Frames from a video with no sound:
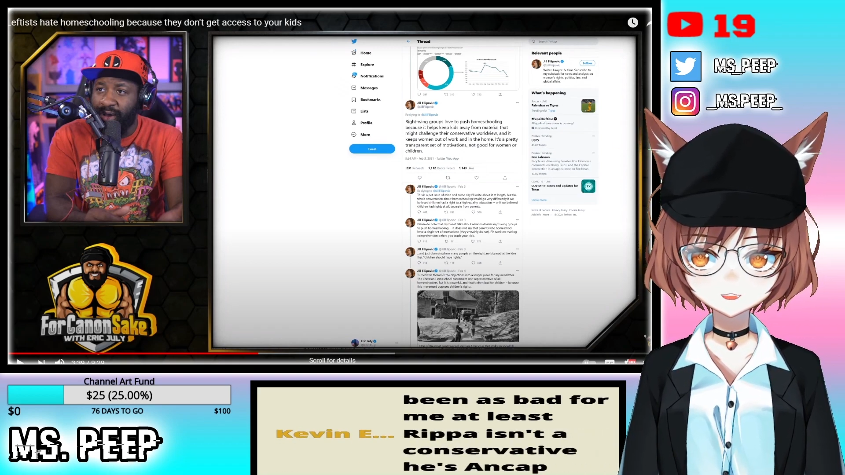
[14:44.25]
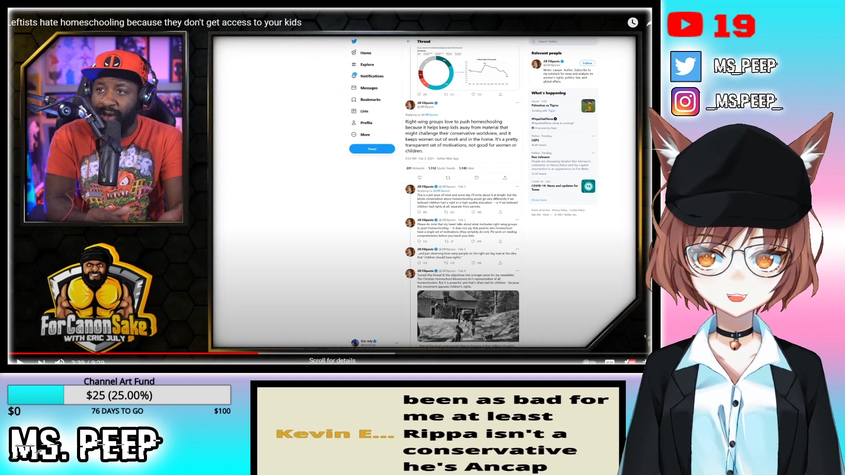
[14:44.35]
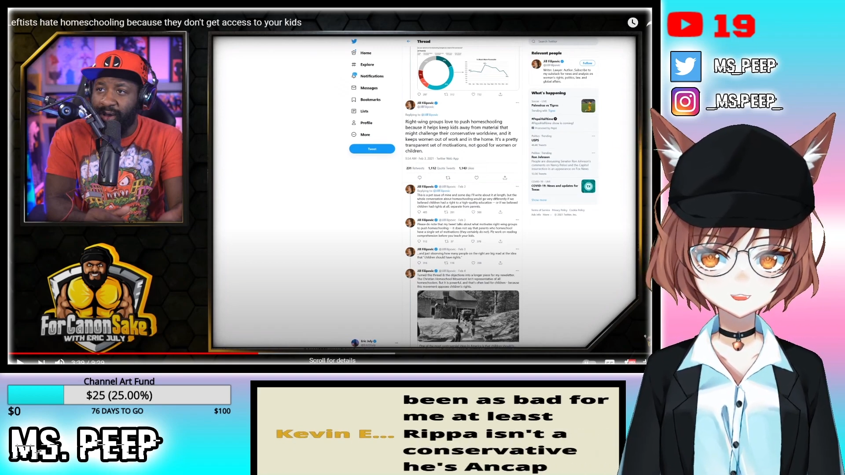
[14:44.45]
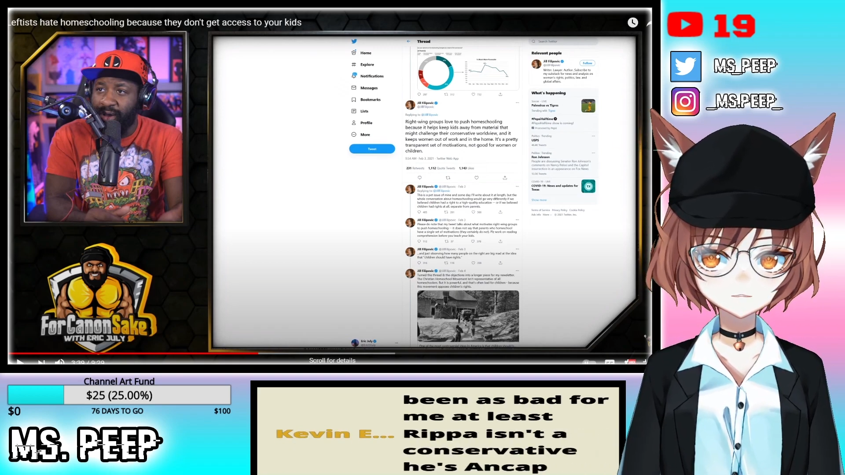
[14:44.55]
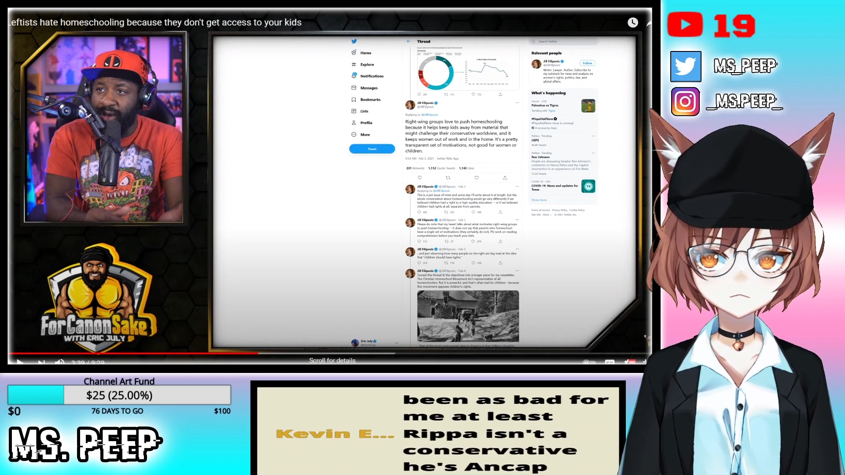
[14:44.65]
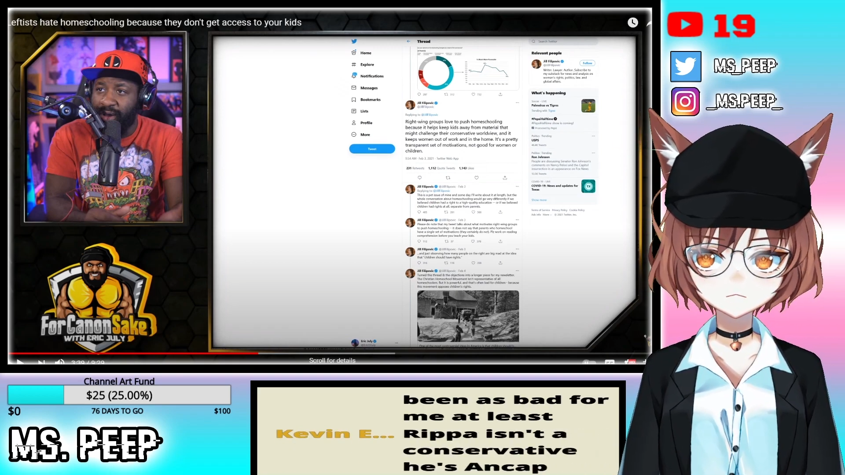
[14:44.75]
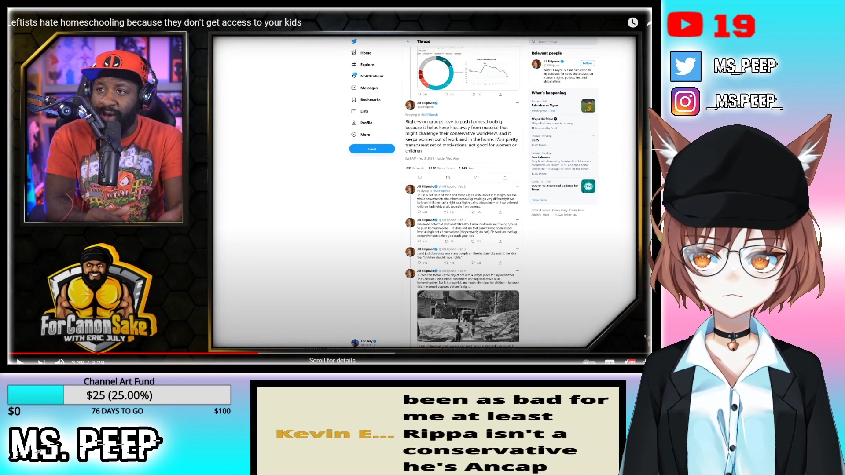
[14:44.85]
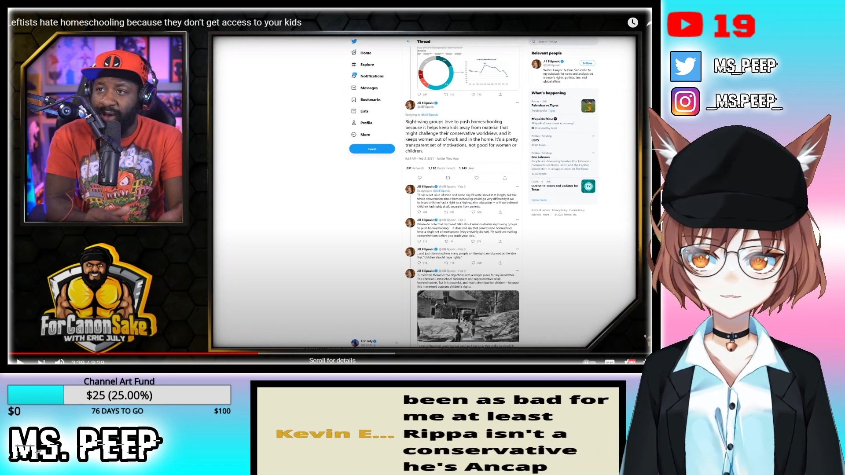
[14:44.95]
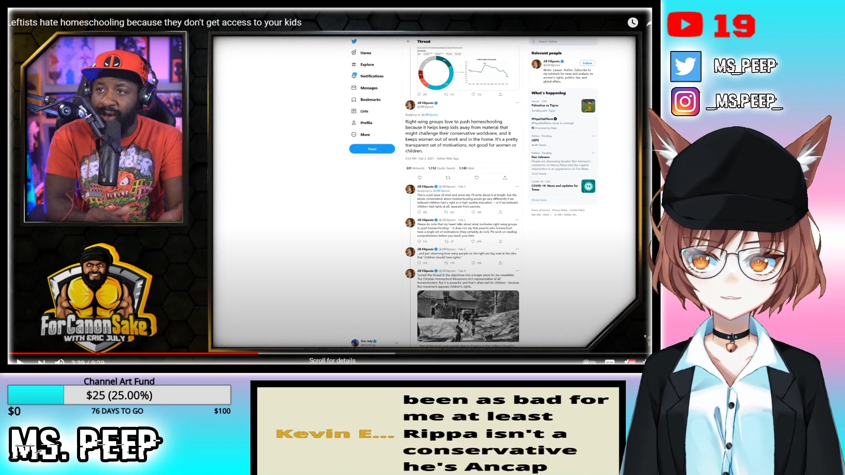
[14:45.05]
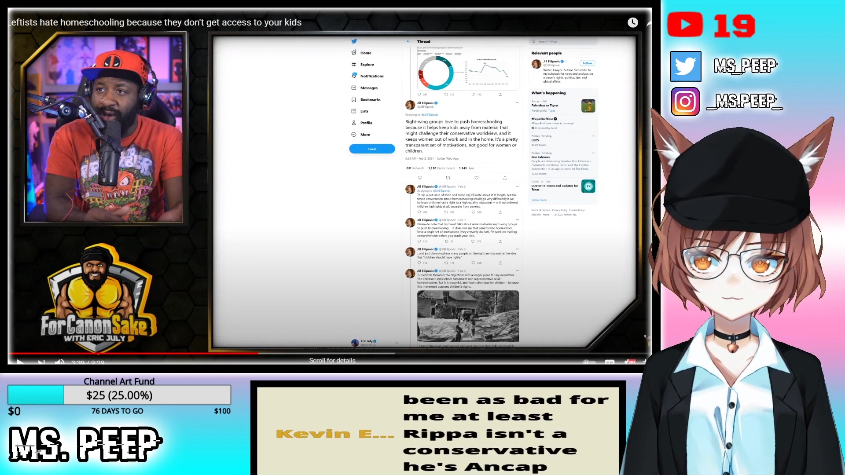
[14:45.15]
on were
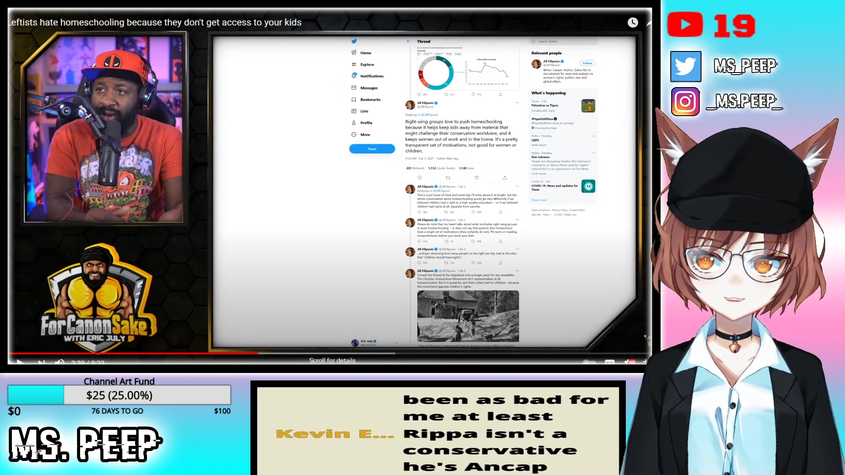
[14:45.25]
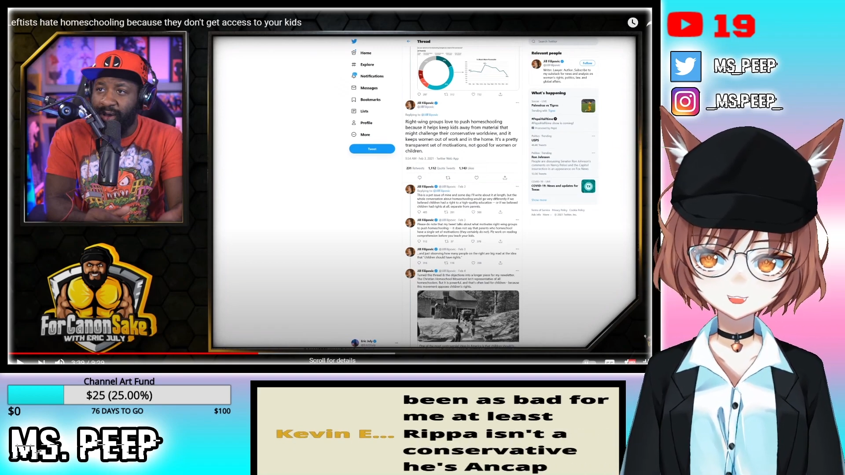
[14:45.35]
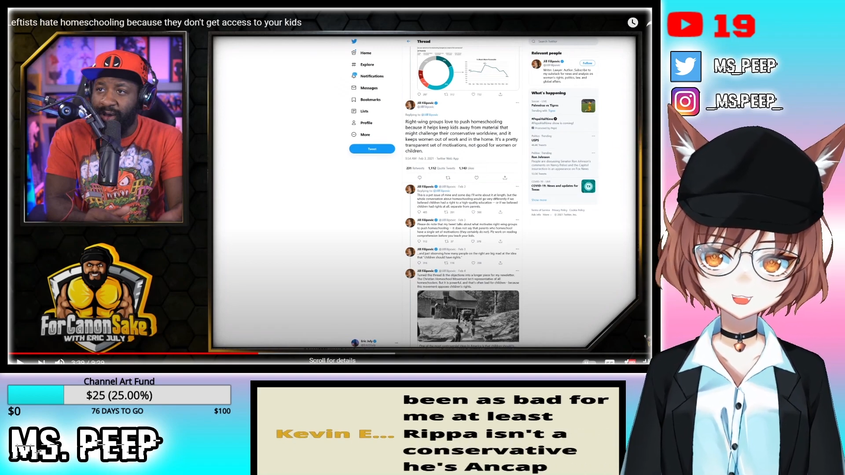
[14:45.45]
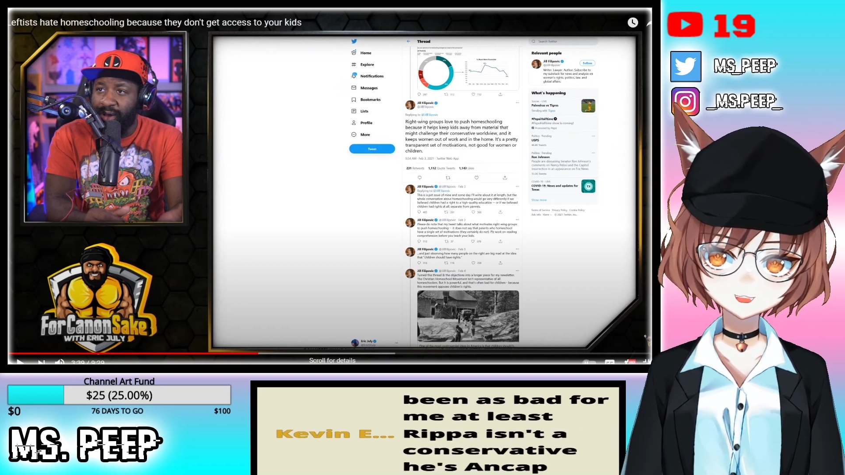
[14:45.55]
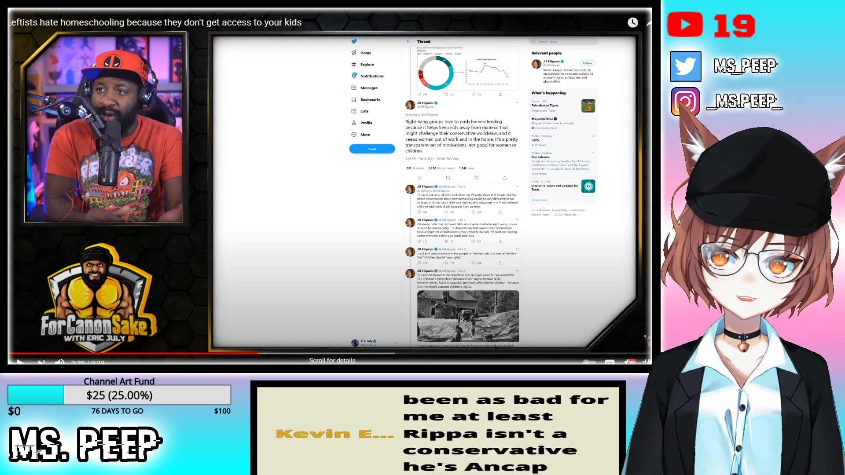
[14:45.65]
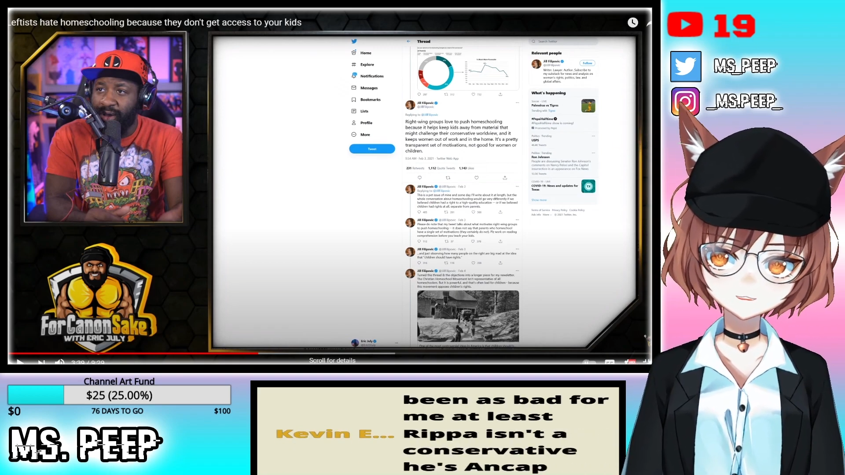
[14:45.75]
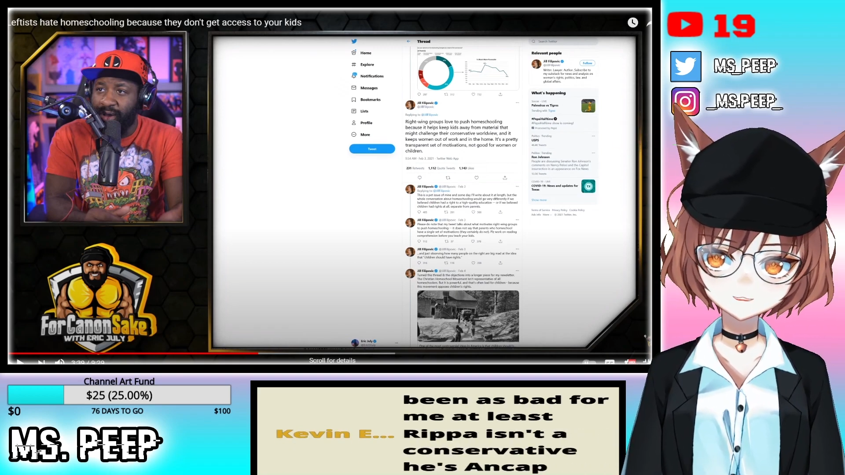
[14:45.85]
pretty reactionary,